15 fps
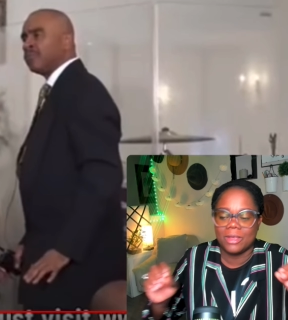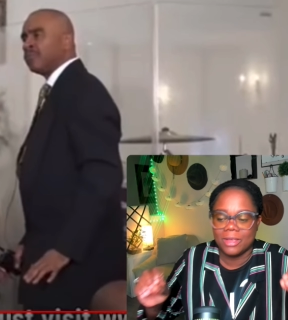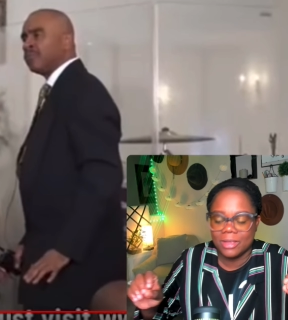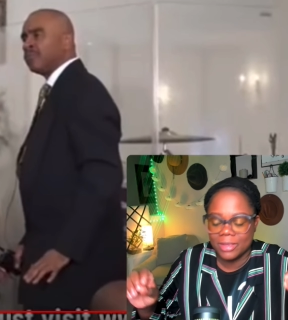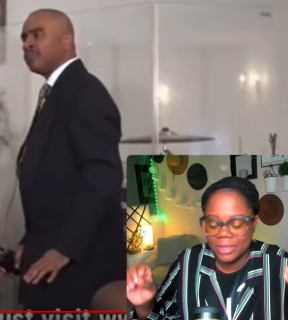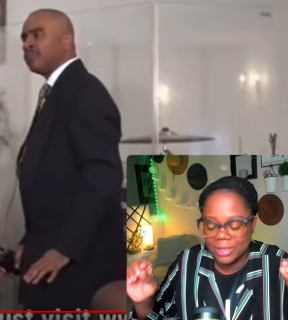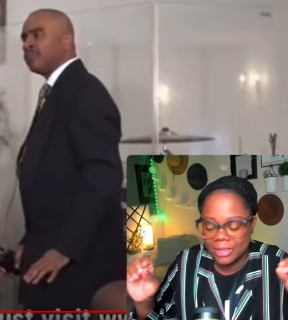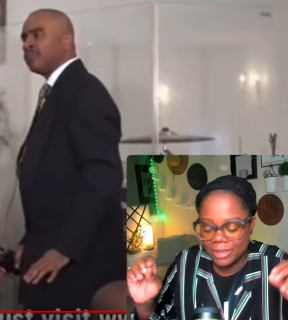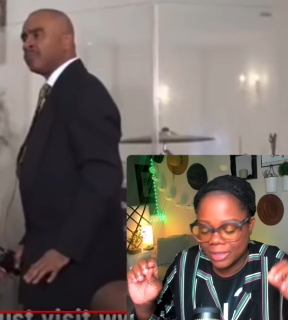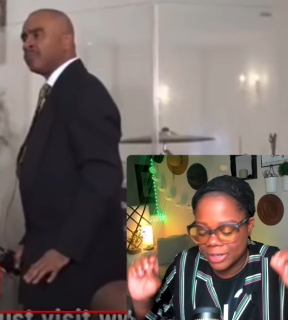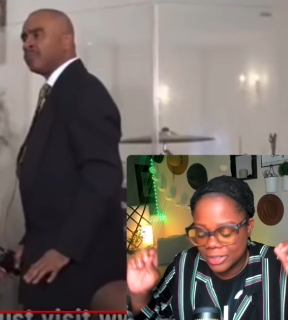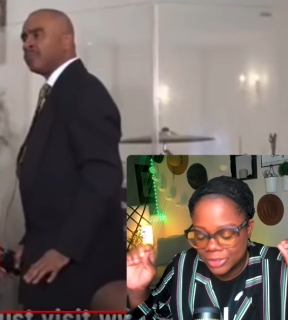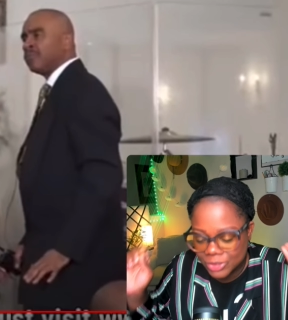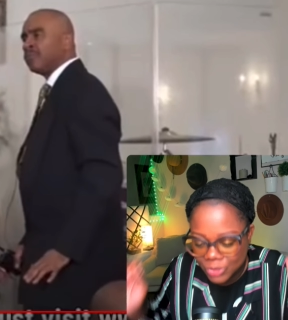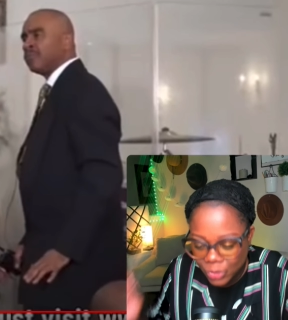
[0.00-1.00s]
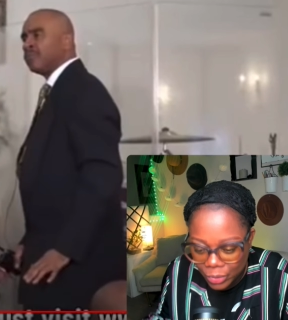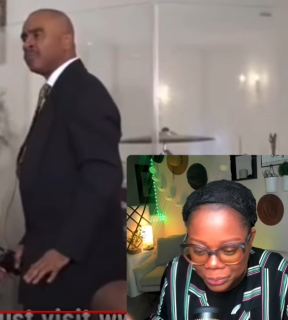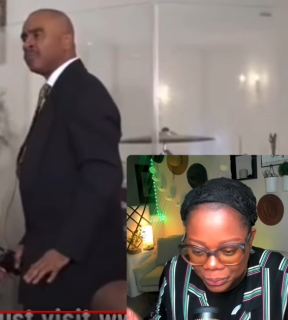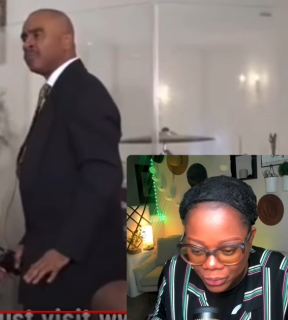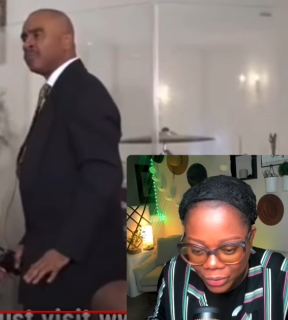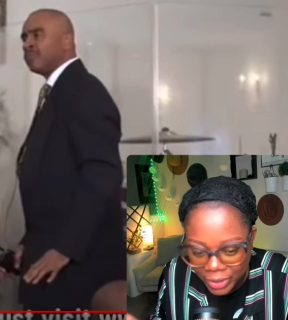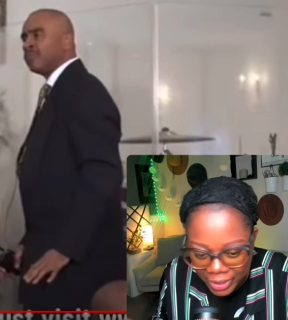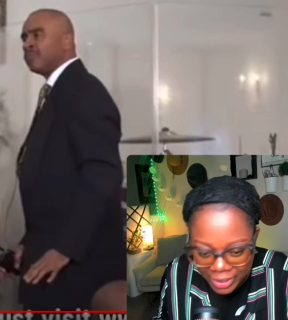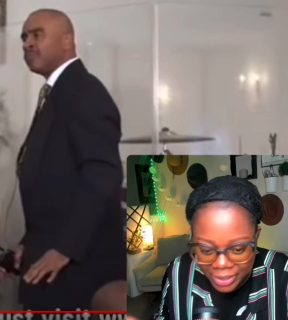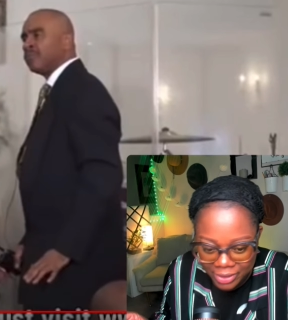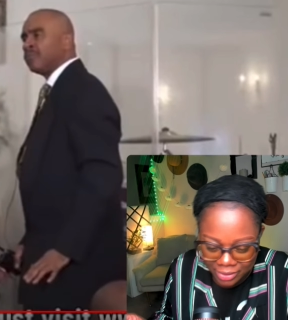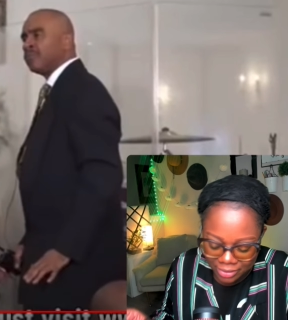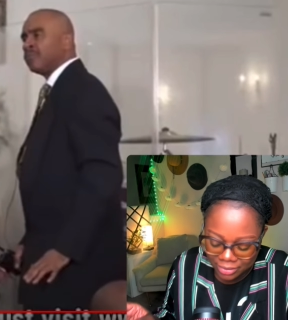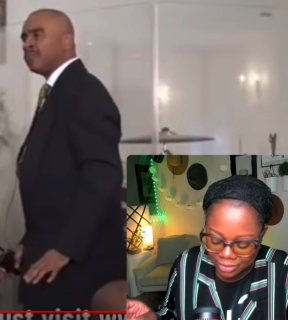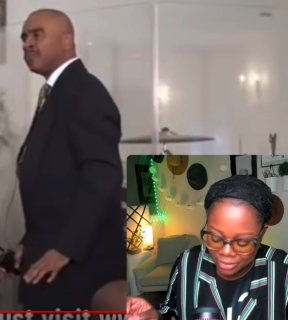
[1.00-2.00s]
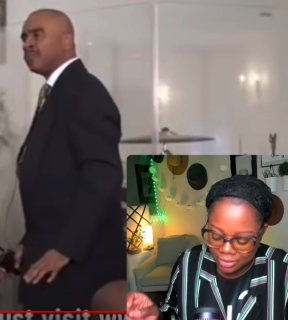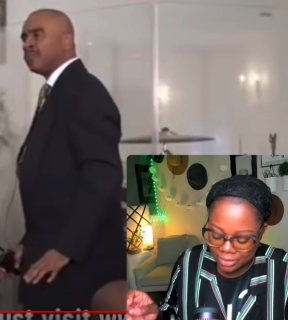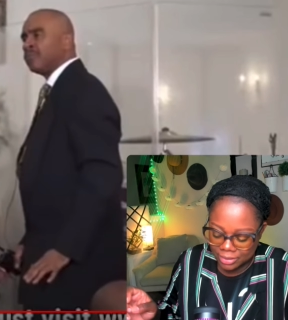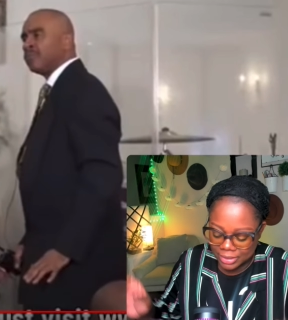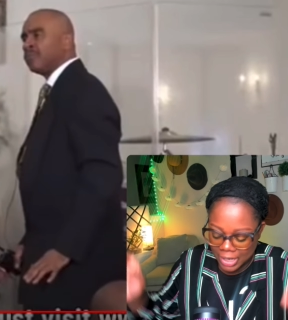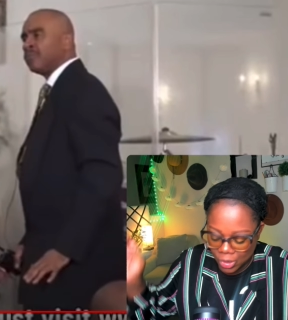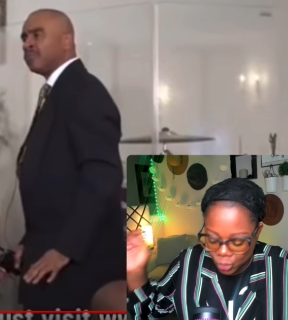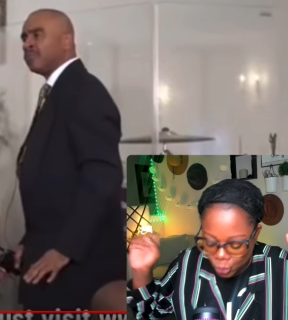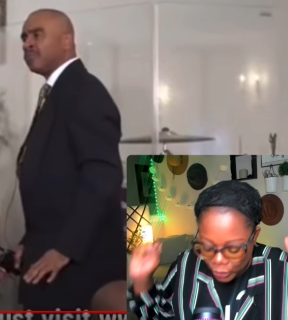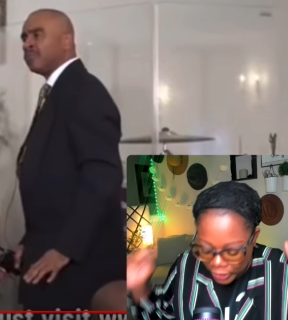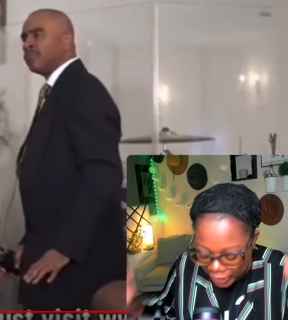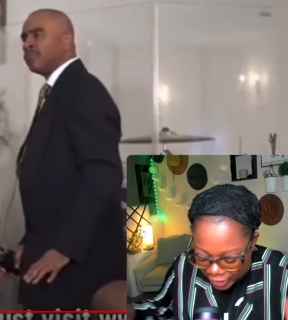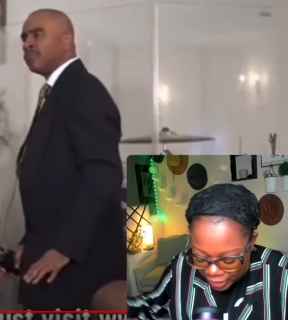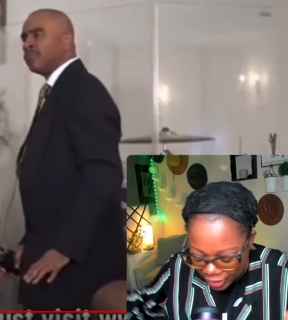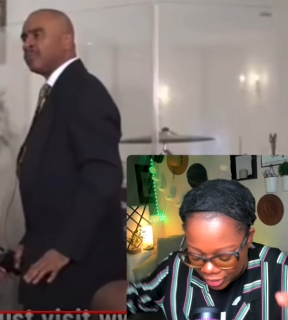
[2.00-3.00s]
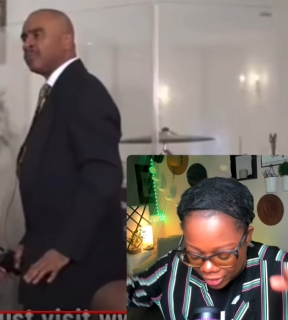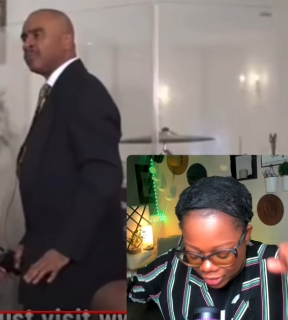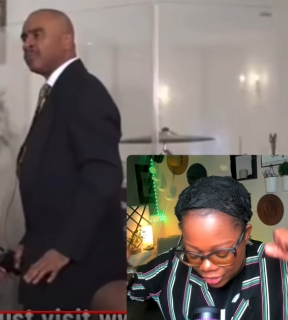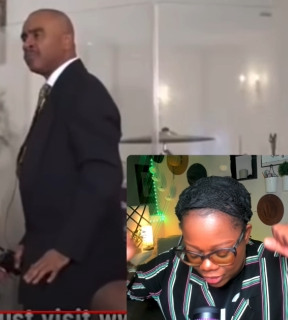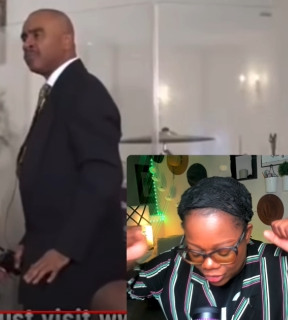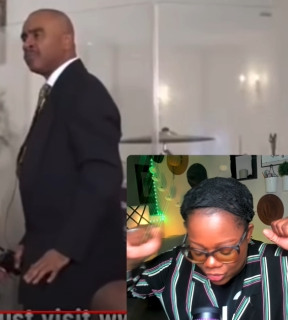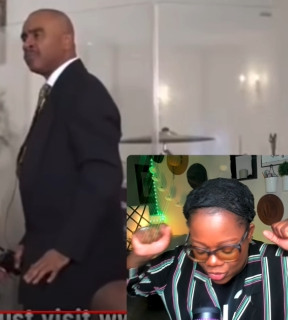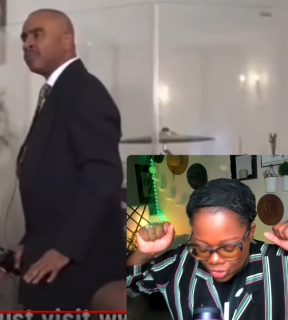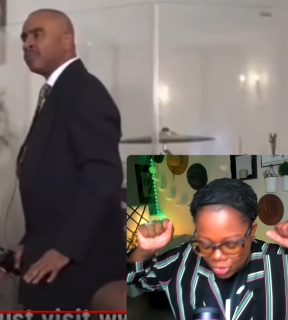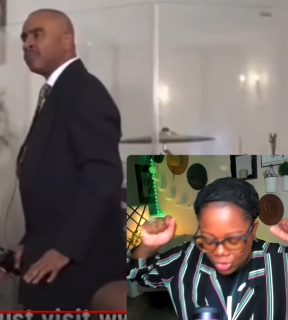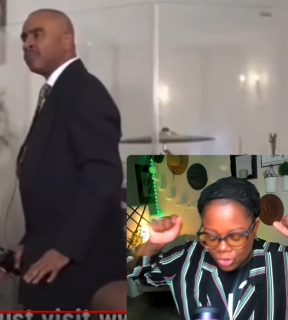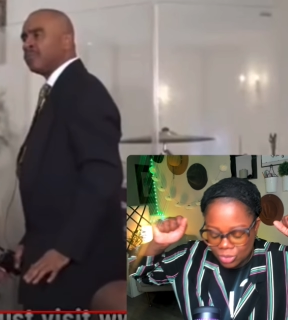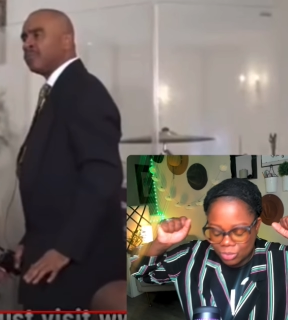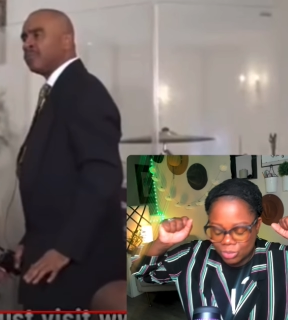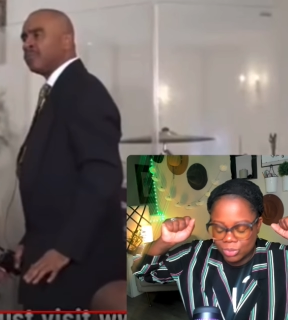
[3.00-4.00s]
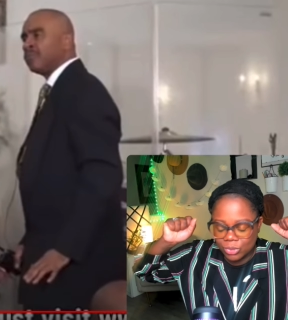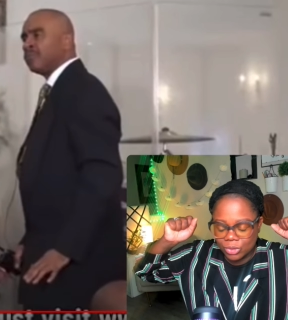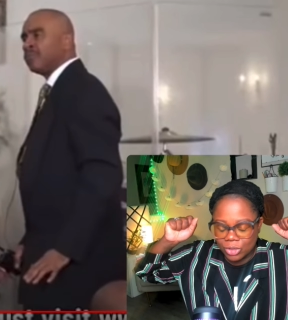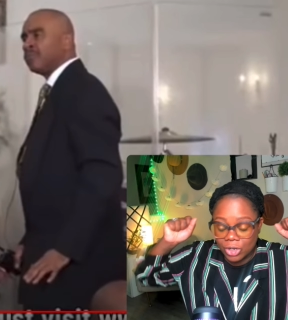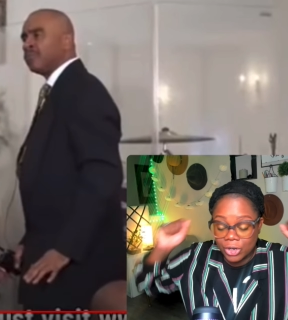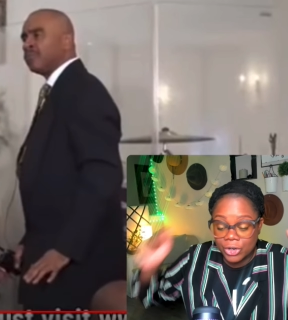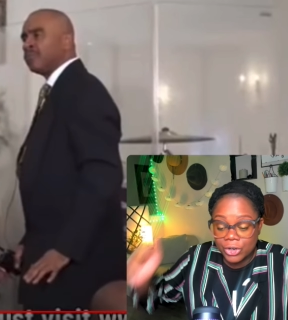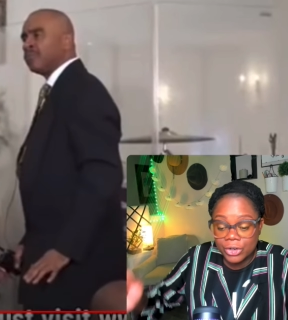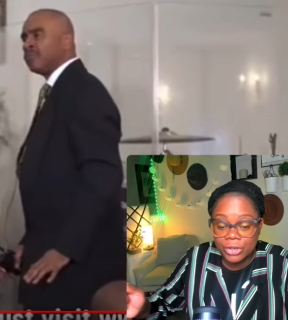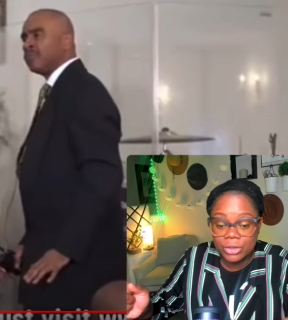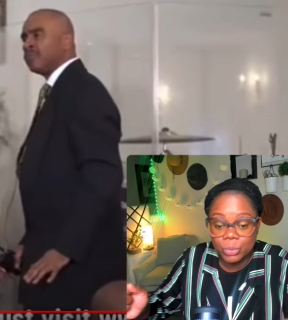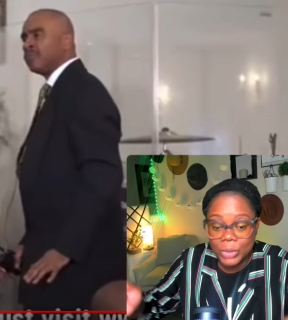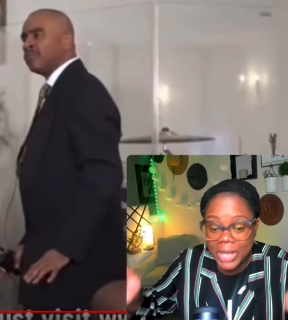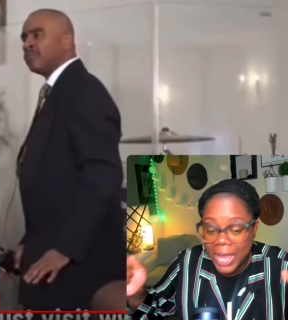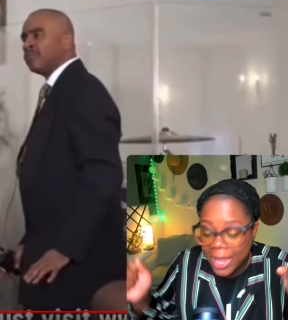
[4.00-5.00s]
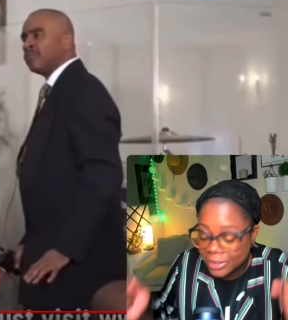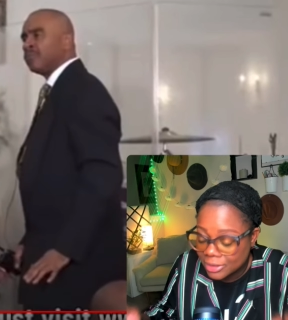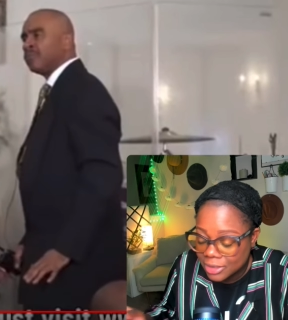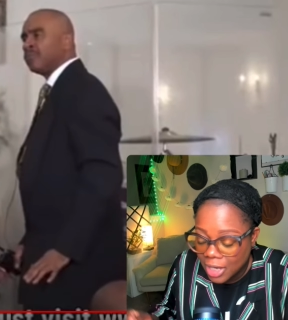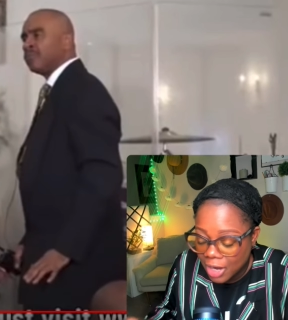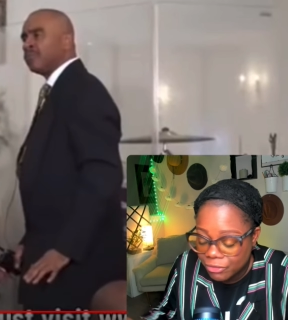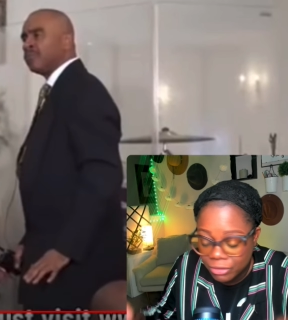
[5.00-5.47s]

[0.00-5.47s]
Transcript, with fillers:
Speaker 1: it is so important that we learn. We ask God for